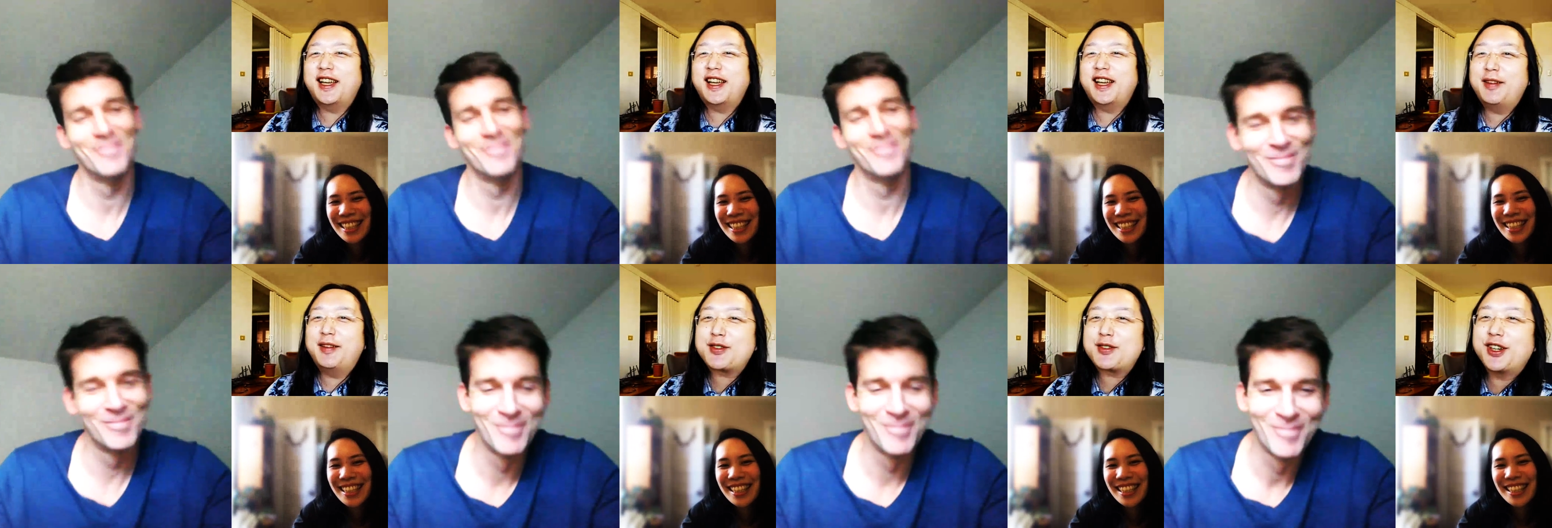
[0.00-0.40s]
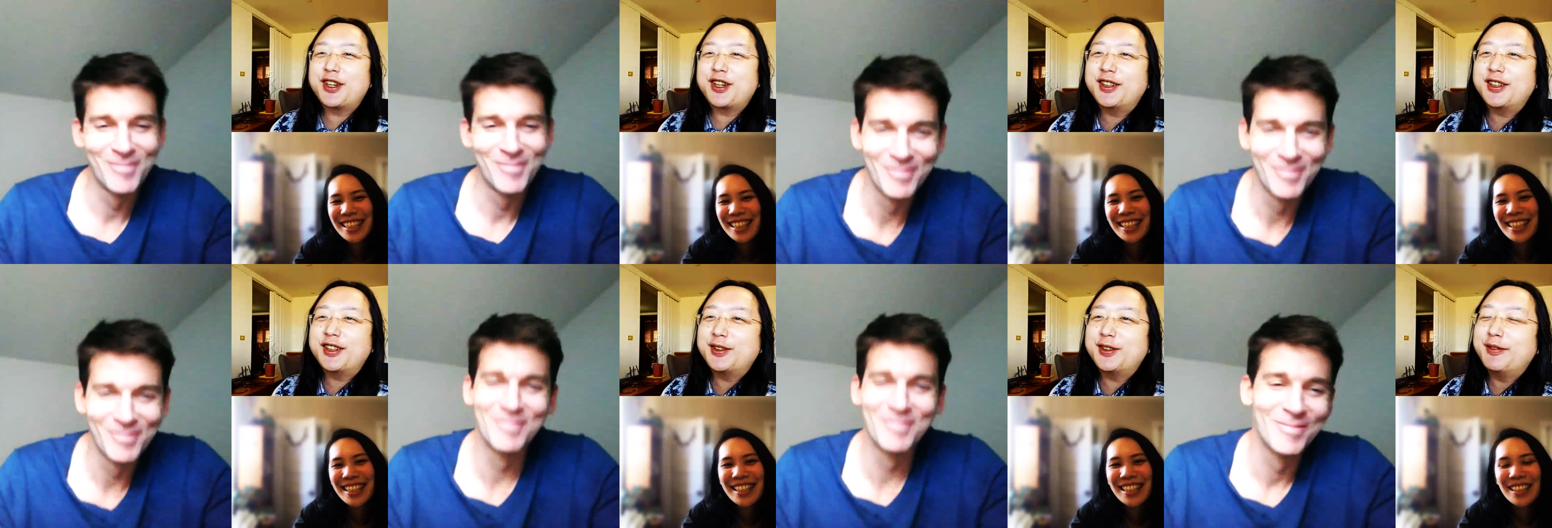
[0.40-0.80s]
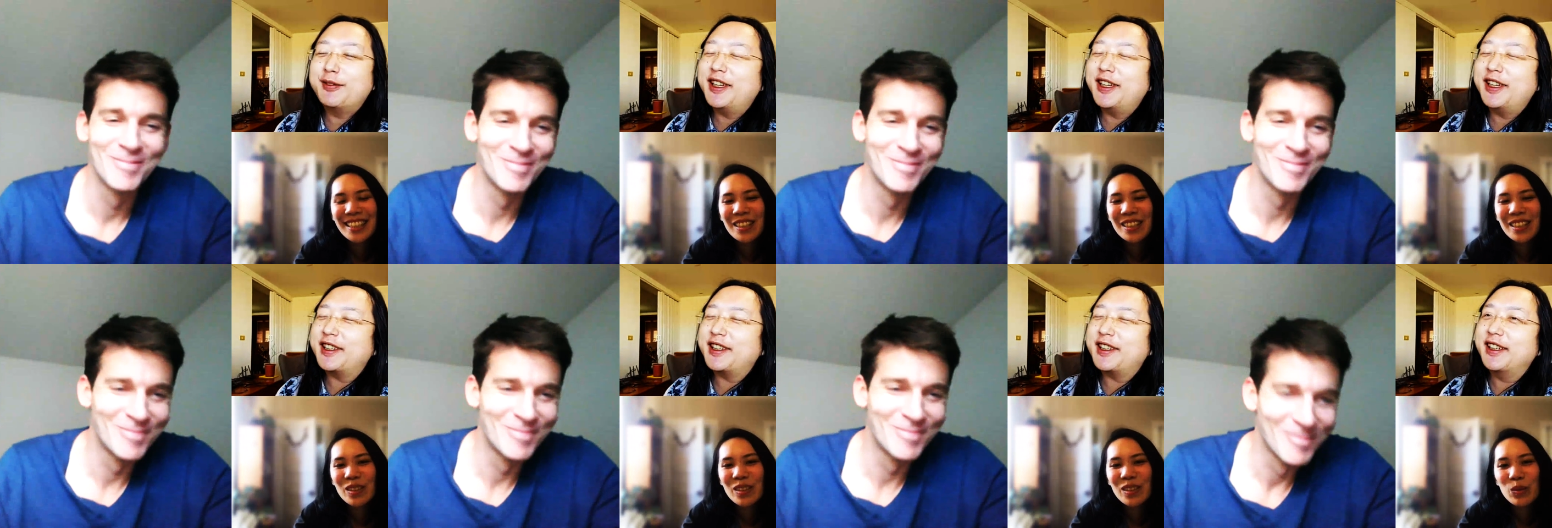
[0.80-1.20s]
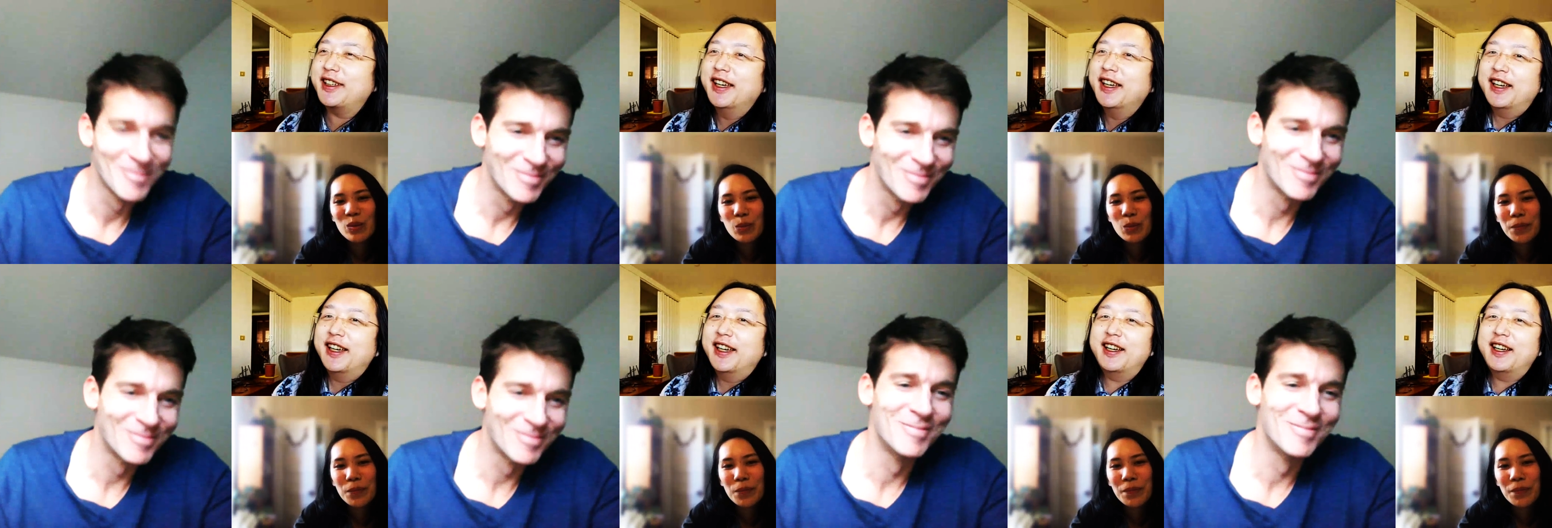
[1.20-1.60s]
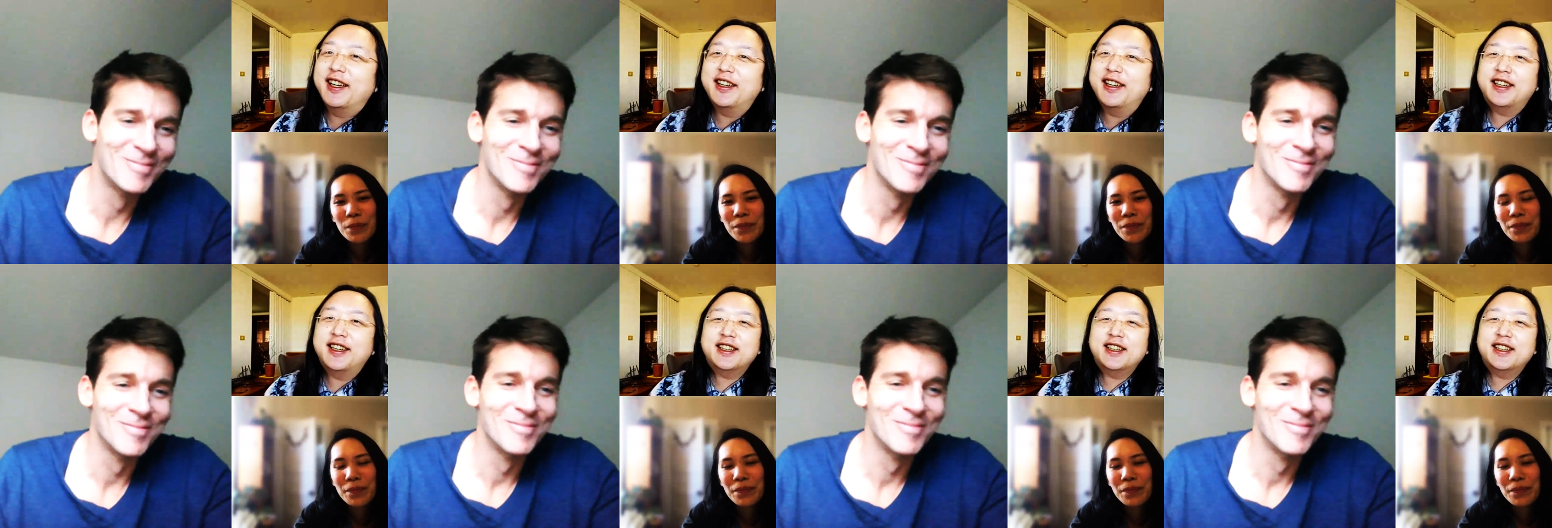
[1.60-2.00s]
Speaker 1: uh, I'm trying to make
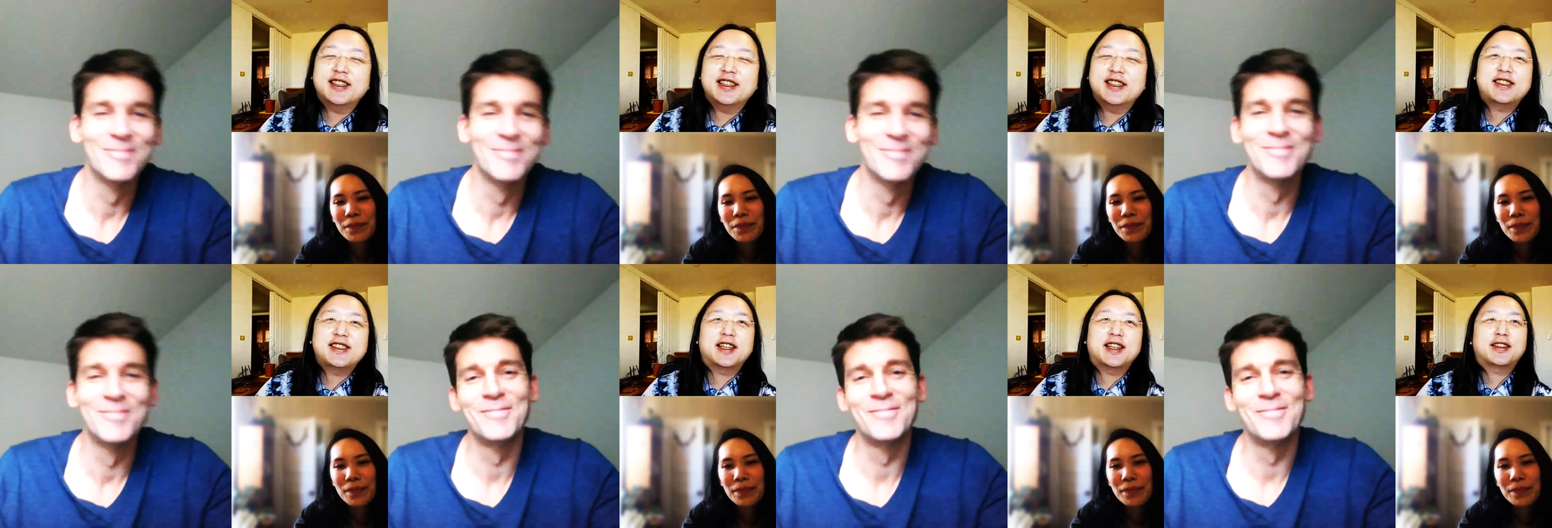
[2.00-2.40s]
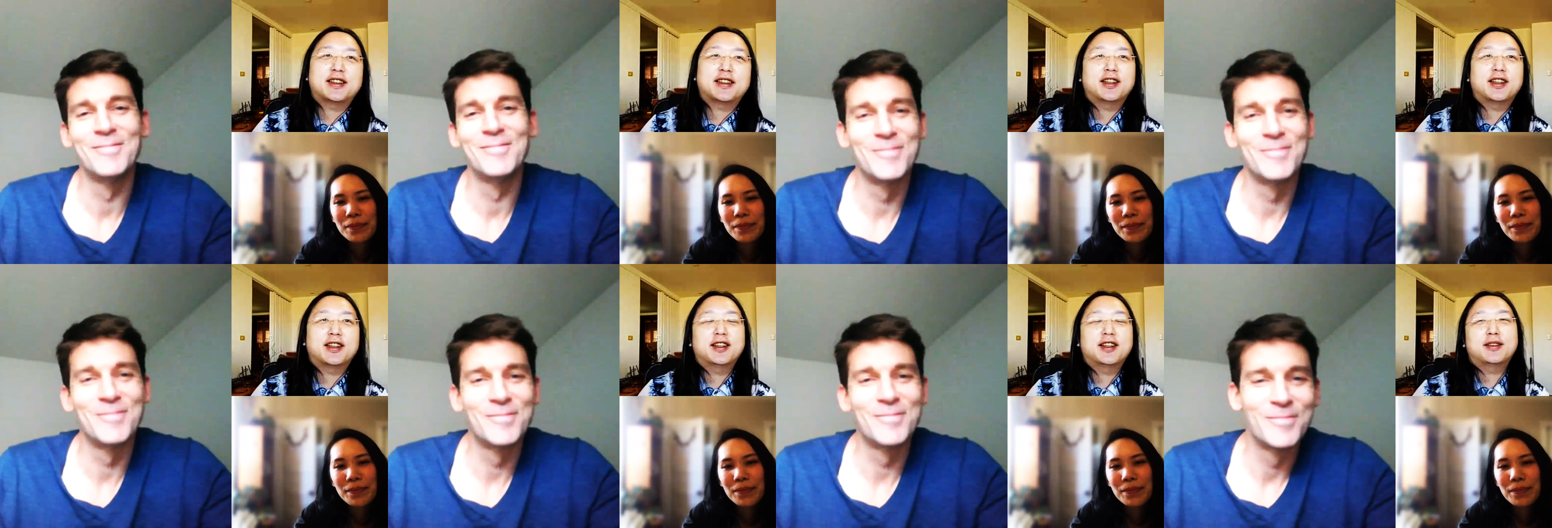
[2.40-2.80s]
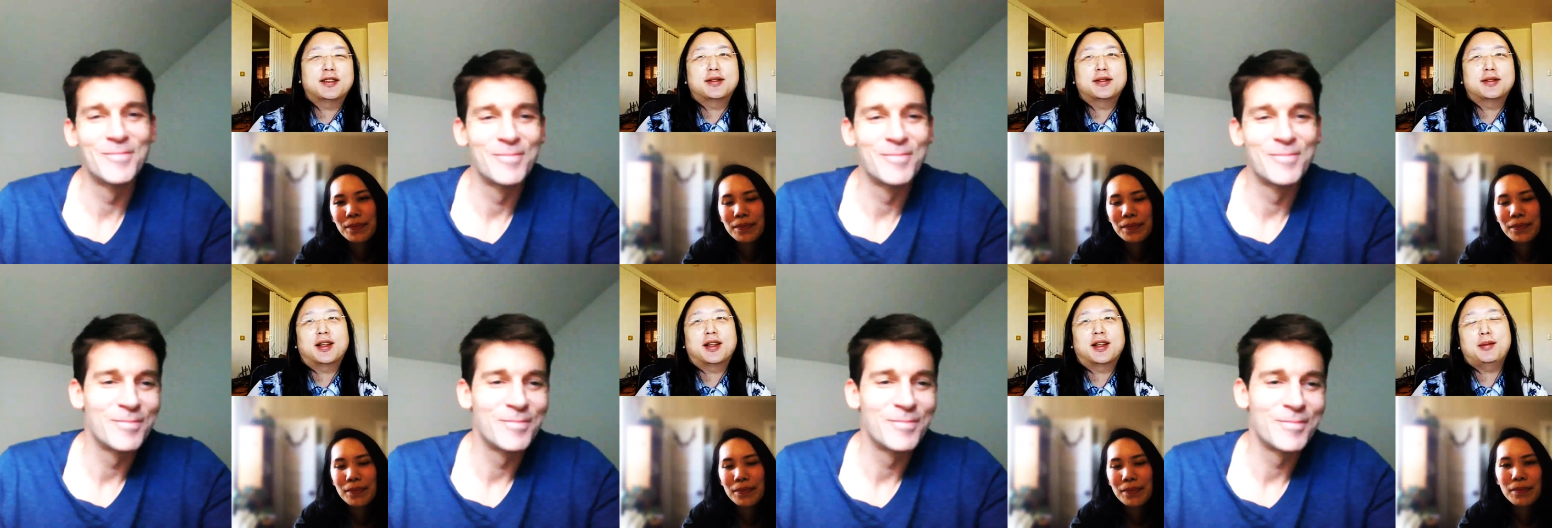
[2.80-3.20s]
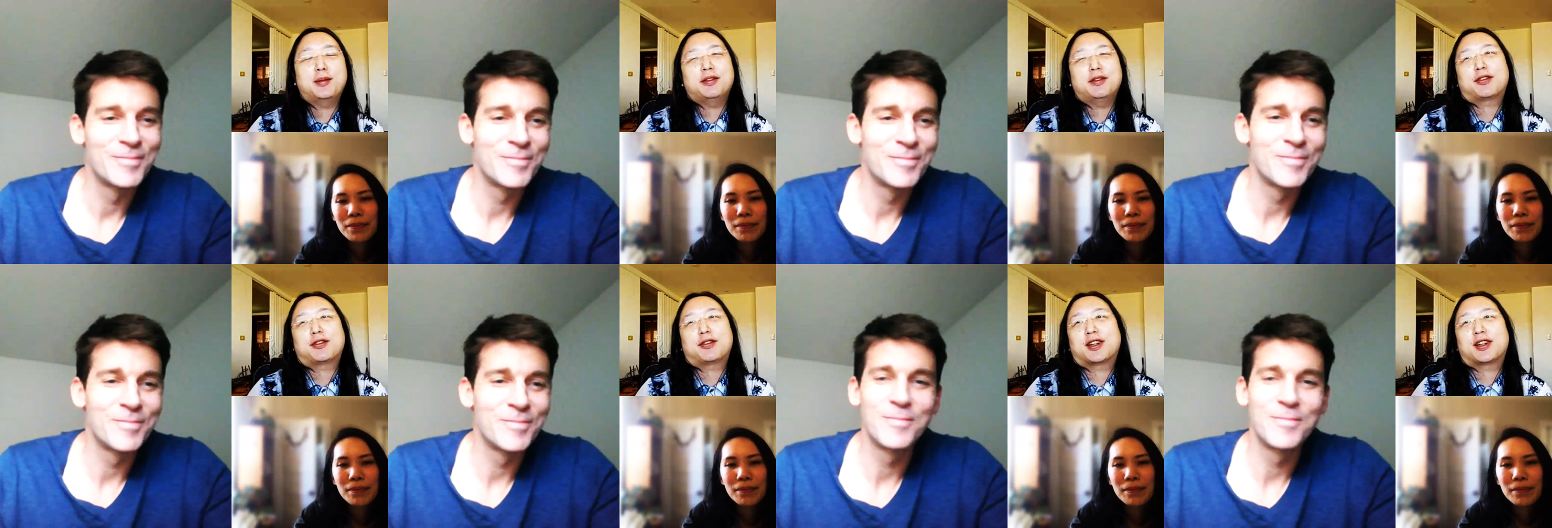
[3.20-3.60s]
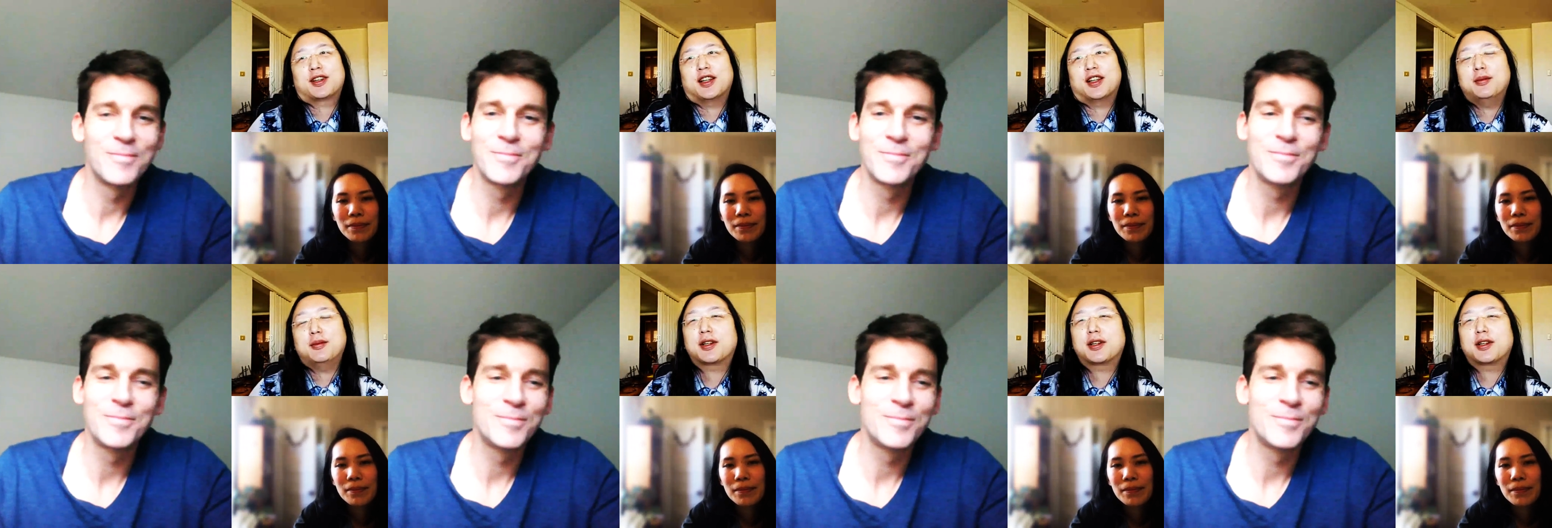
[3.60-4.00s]
uh, is that, um, I mean, for
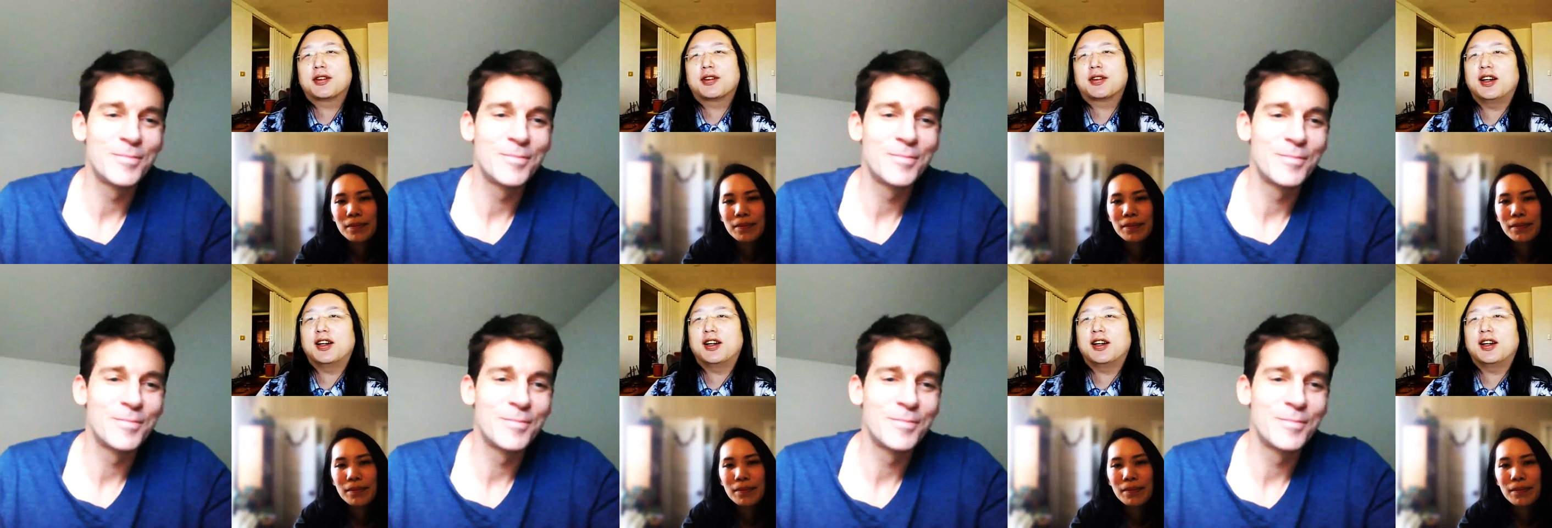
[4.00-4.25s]
climate